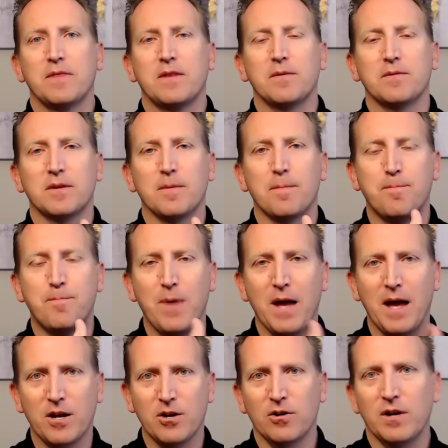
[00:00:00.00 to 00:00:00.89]
the
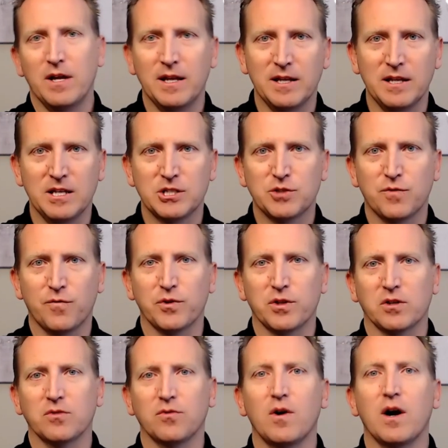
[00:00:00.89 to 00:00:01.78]
better it is for
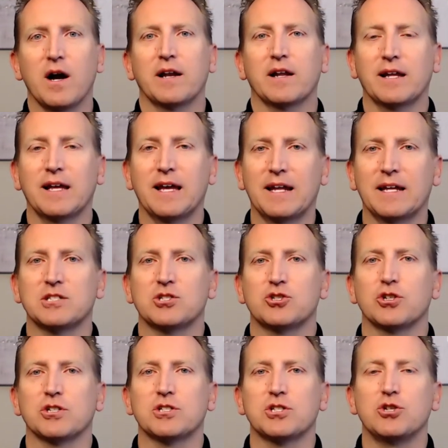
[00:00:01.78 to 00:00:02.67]
the client. Again, it's
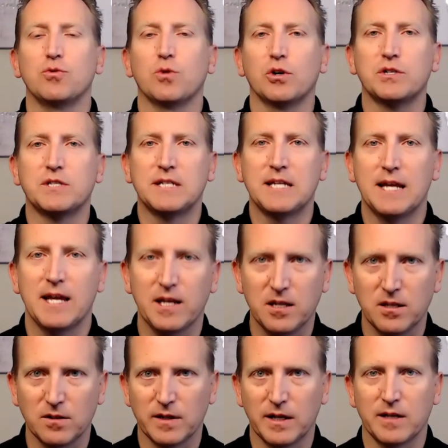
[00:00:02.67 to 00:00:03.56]
just you
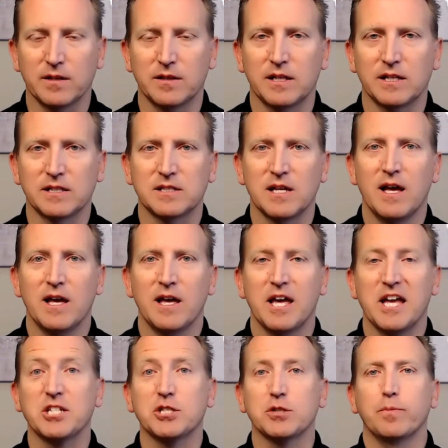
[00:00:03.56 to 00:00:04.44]
articulating this,
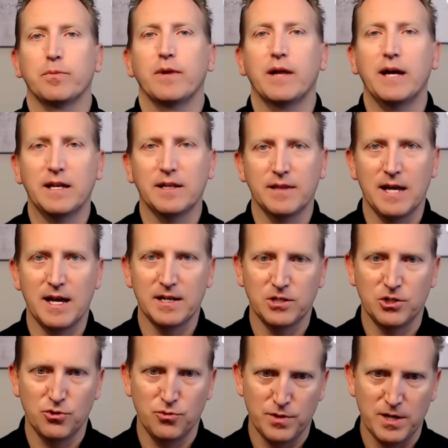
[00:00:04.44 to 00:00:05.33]
explaining
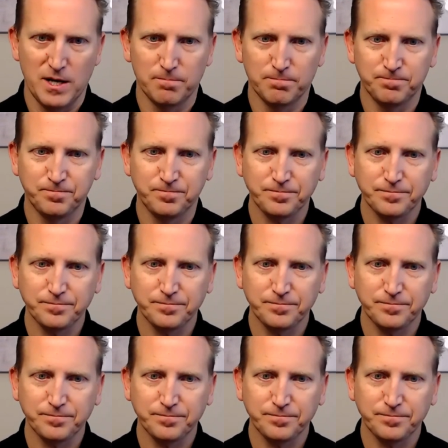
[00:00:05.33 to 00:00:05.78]
that to them.